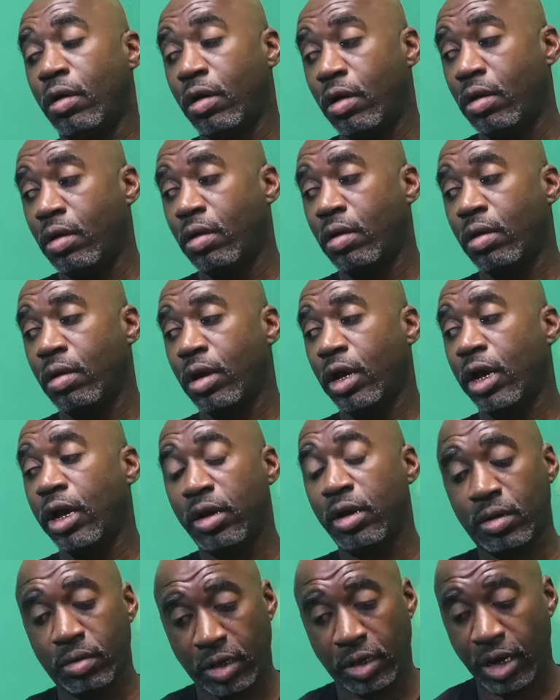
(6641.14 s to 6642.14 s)
Well,
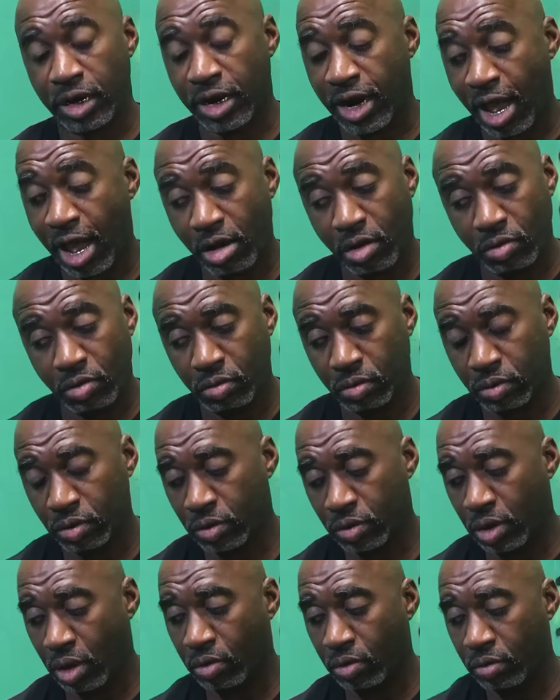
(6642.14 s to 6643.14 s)
and, and
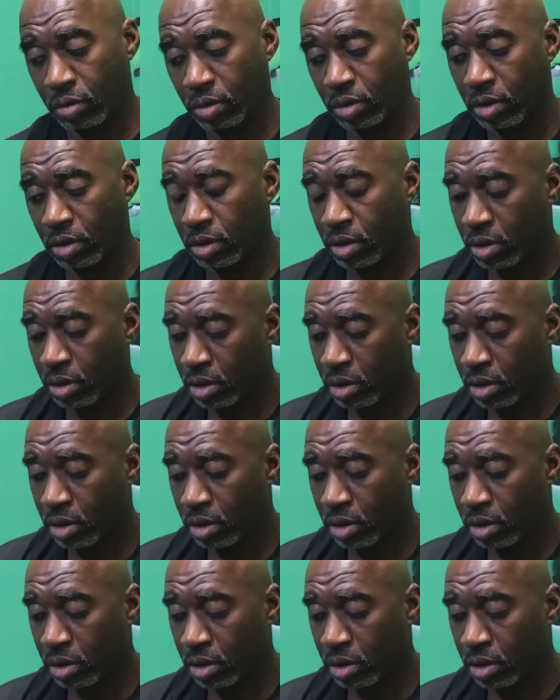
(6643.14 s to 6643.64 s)
now, you know,